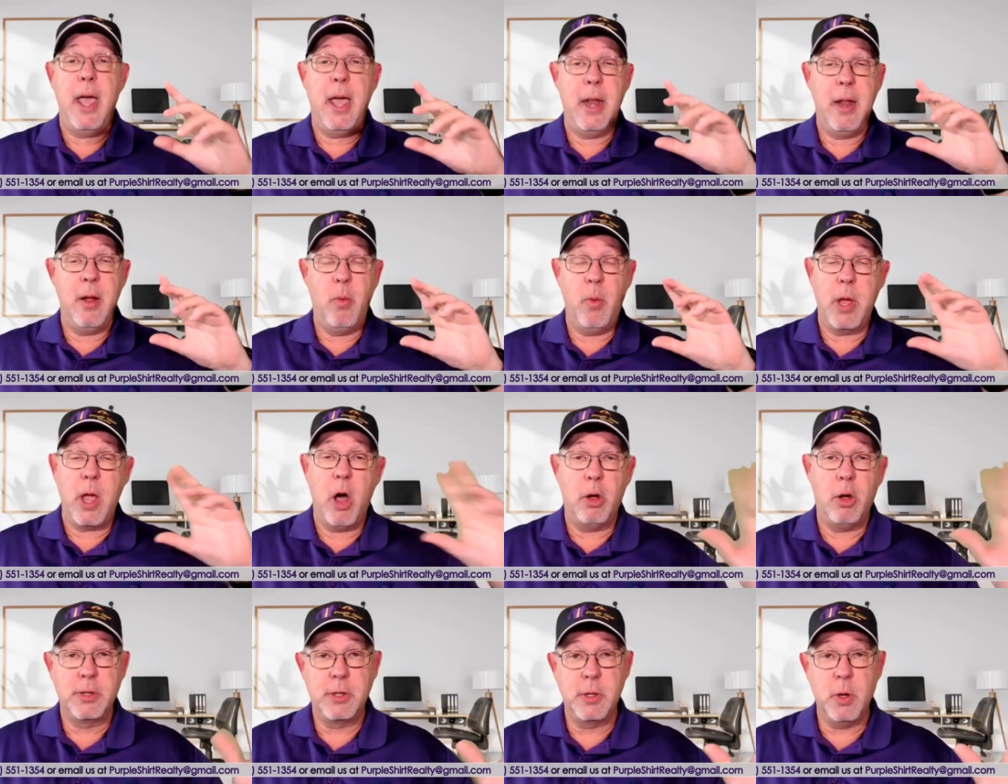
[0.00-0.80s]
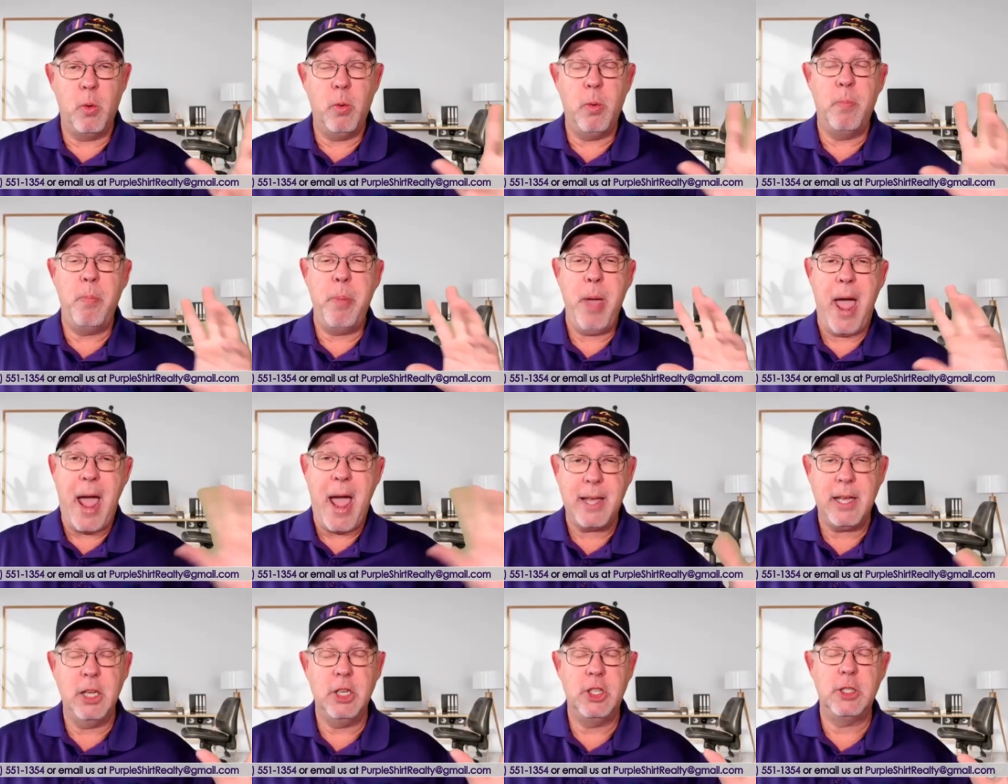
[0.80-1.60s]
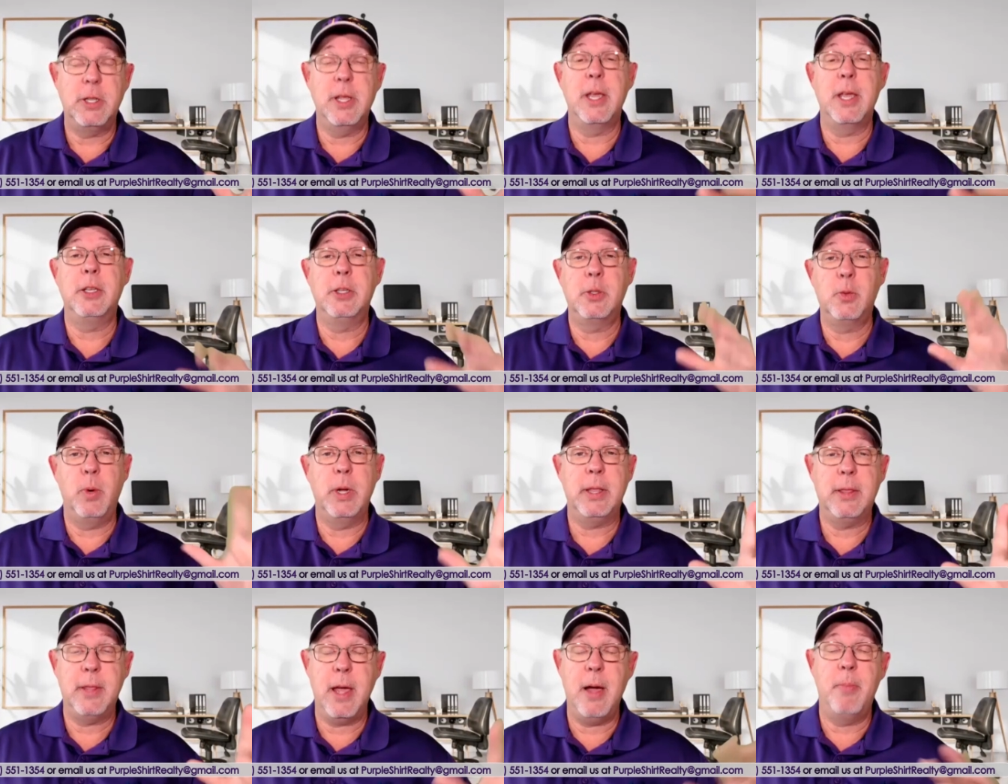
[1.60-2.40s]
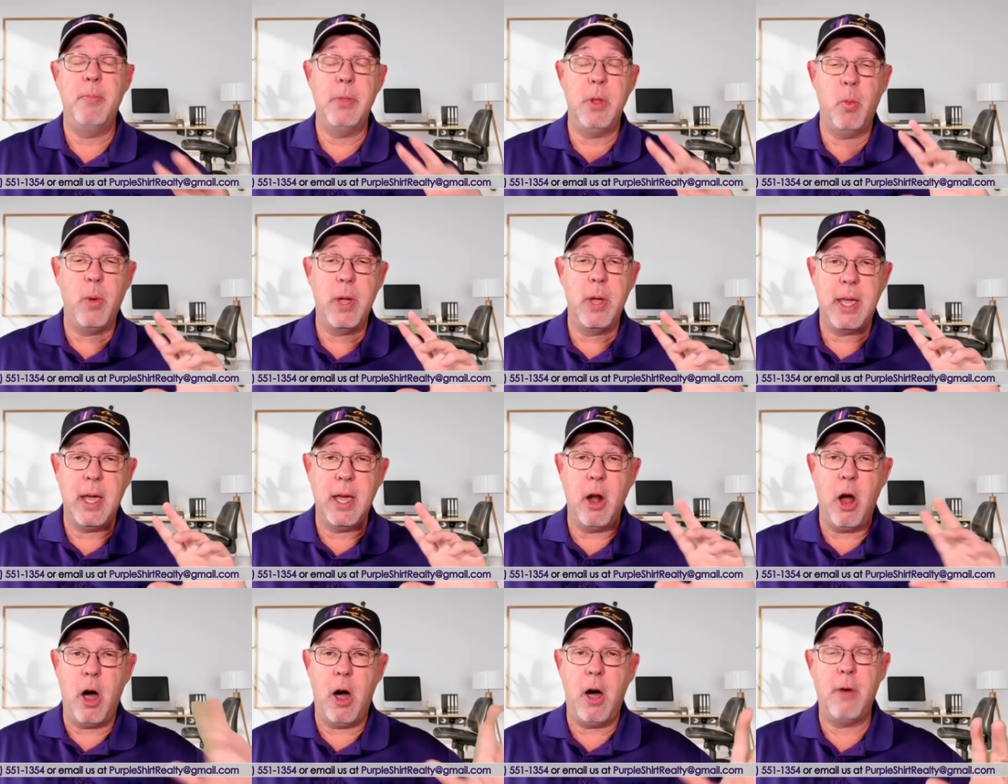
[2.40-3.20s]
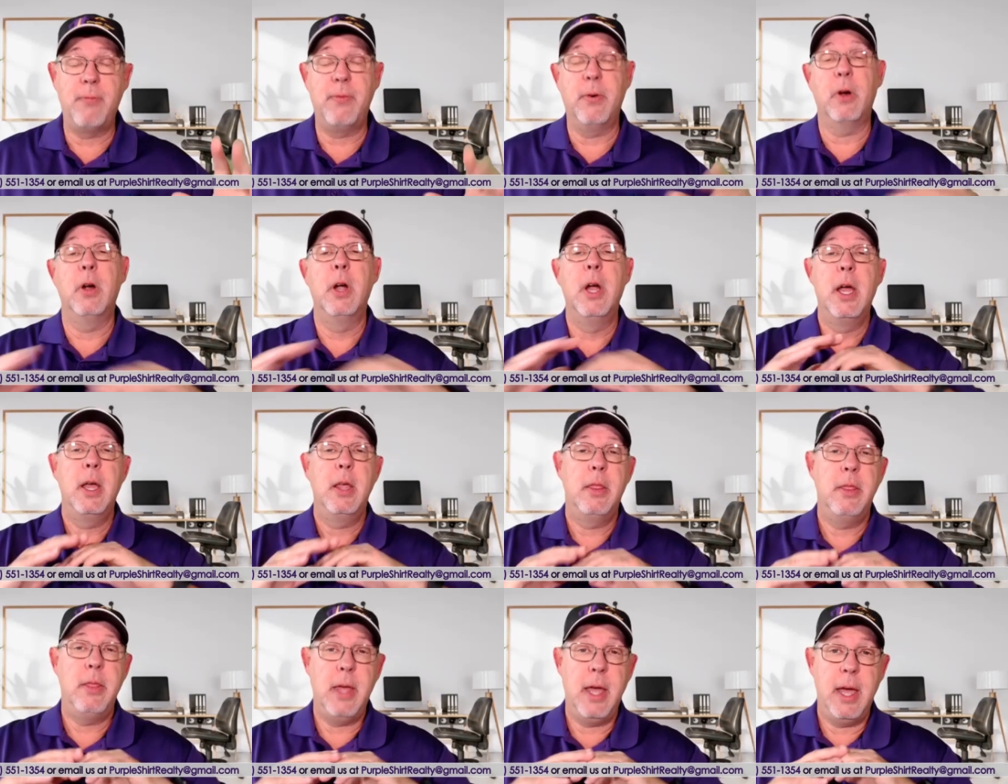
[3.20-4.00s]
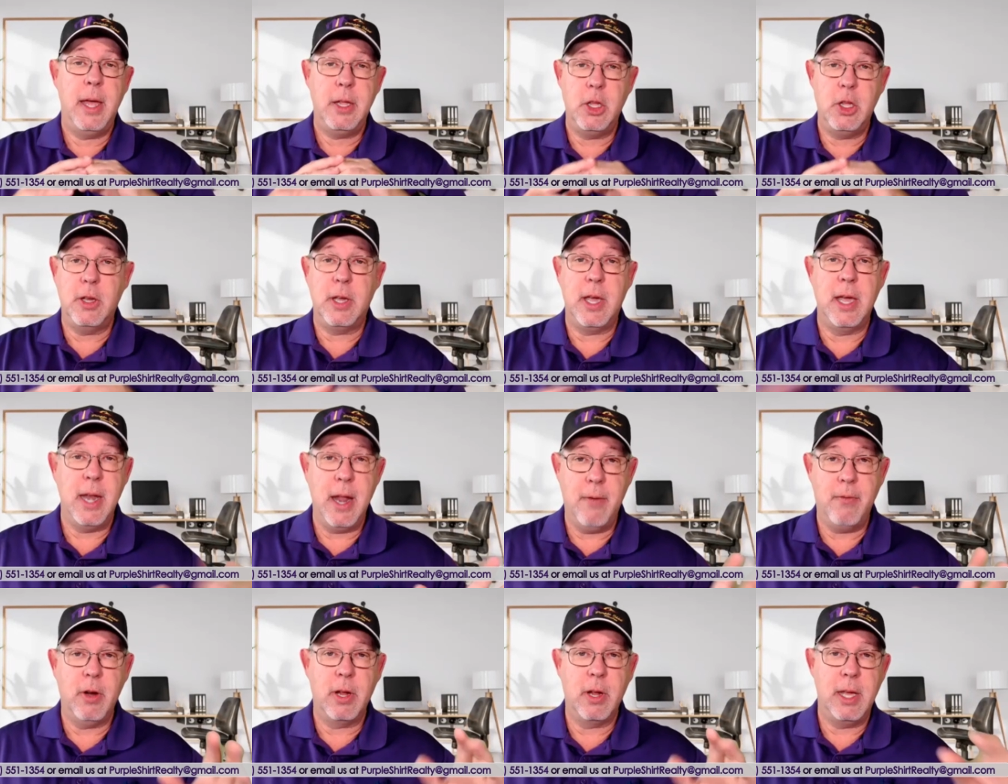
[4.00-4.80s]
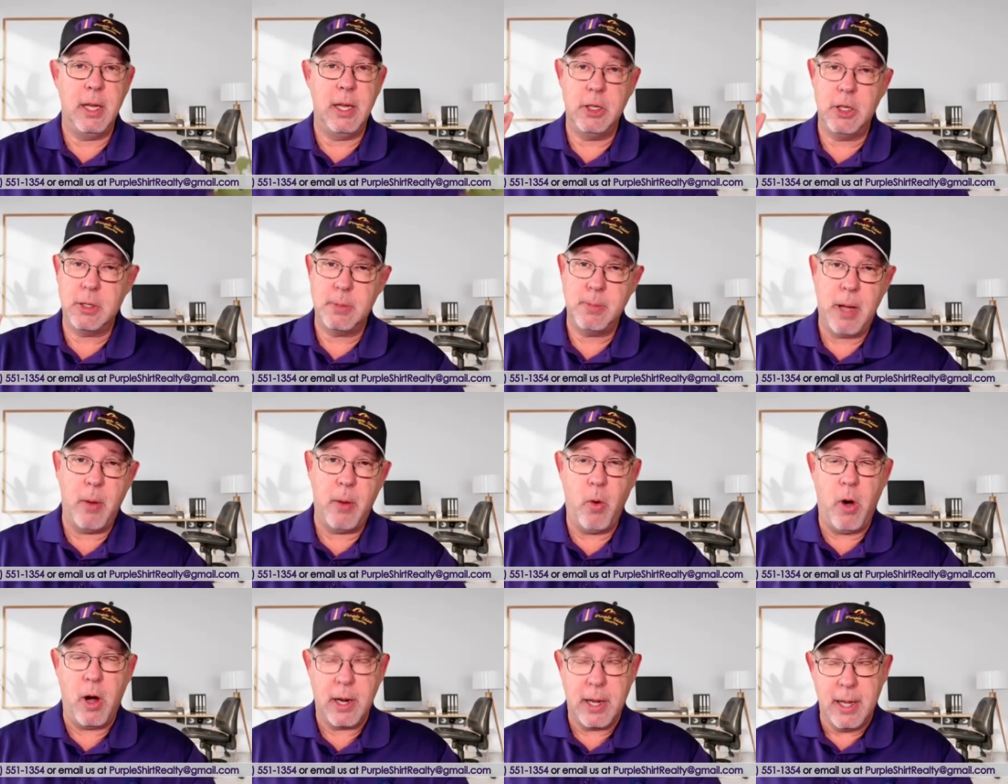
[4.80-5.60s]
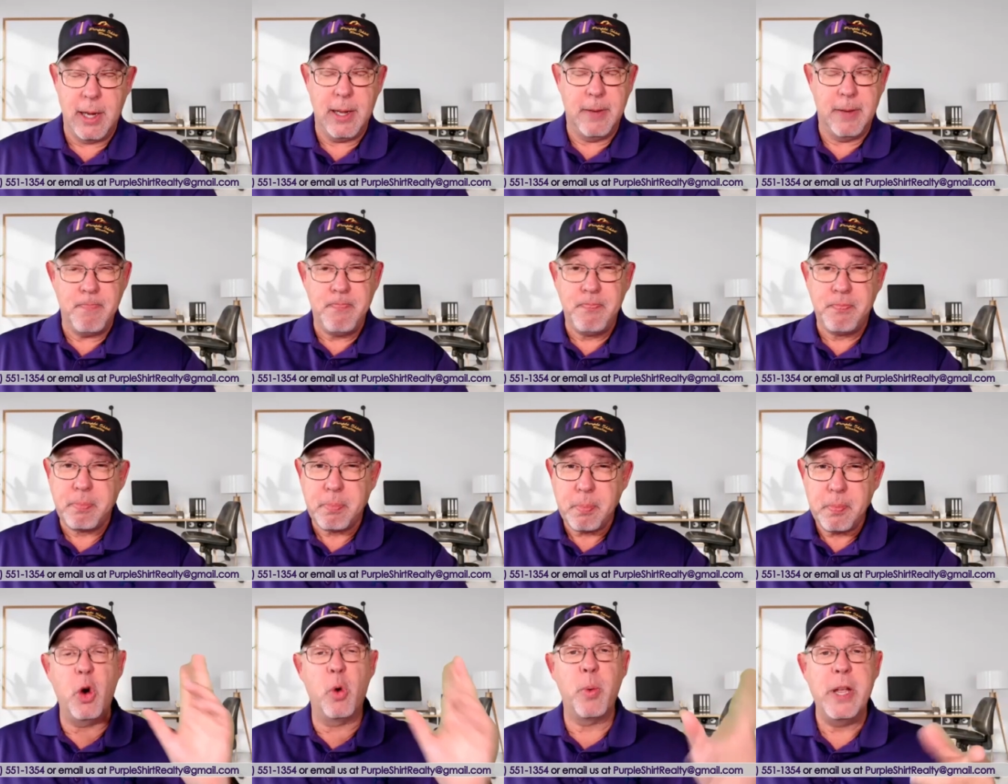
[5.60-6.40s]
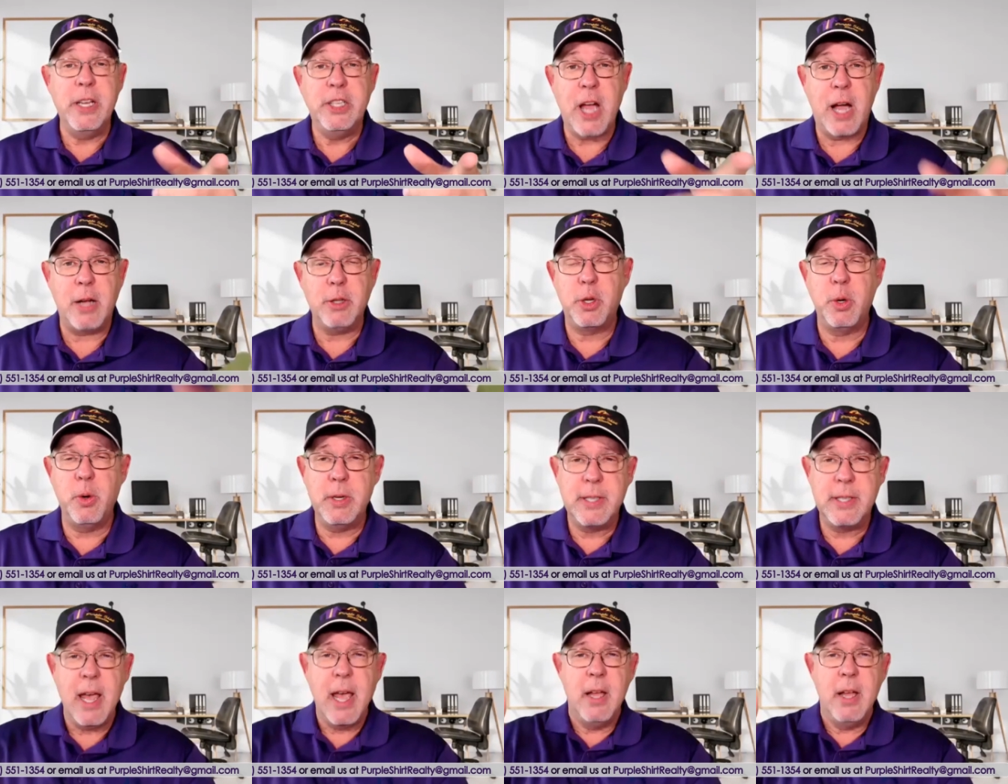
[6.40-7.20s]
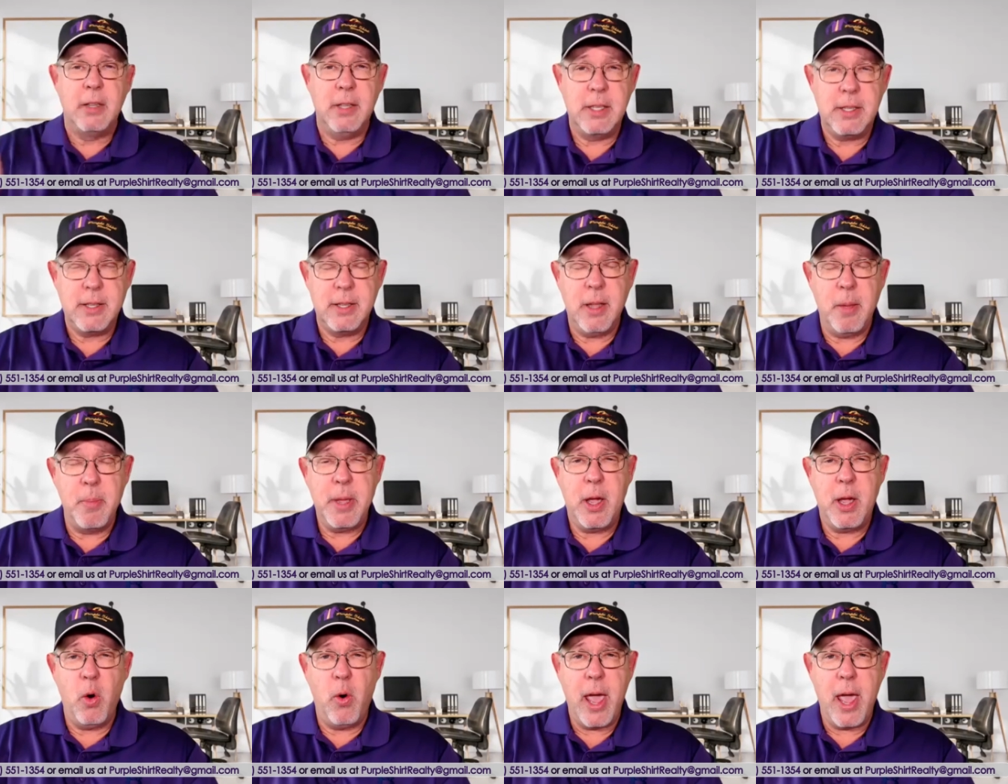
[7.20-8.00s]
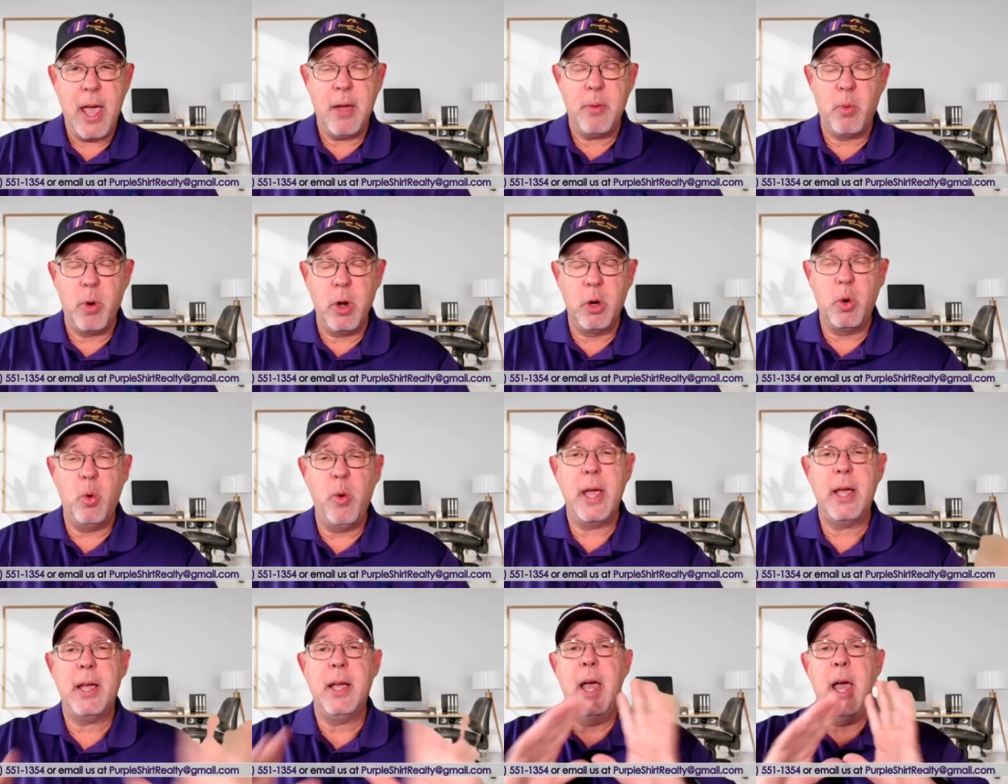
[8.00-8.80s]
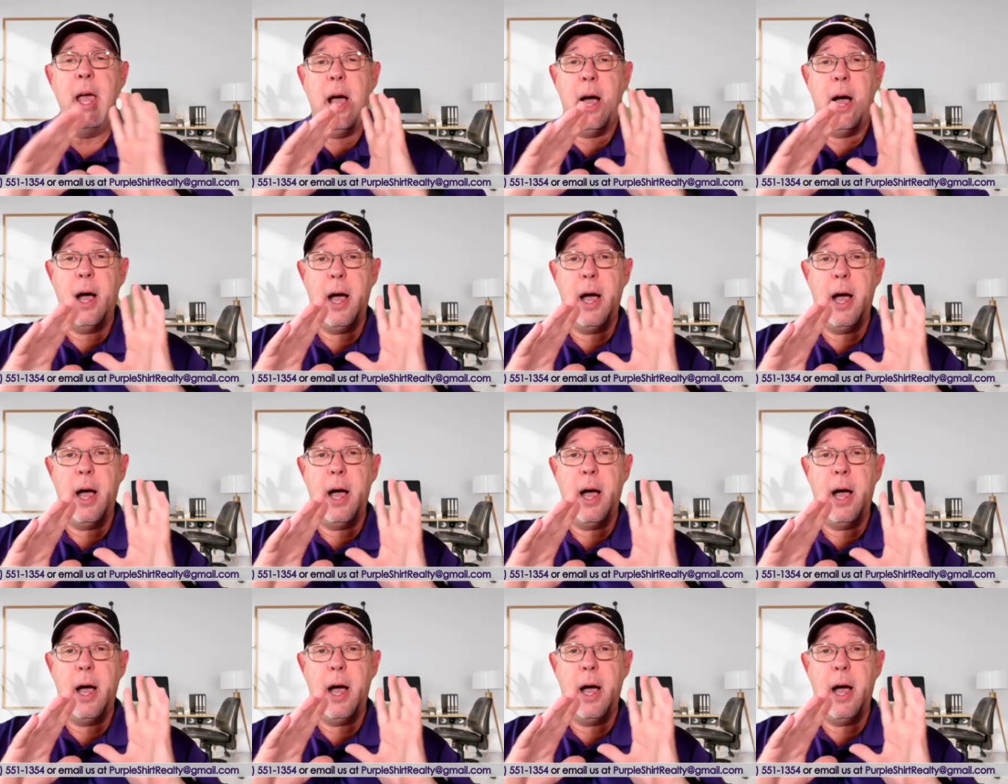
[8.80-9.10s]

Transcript: And then we also package things with them that we can offer that you can never get just by walking in. So reach out to us. Let, let me go ahead real quick.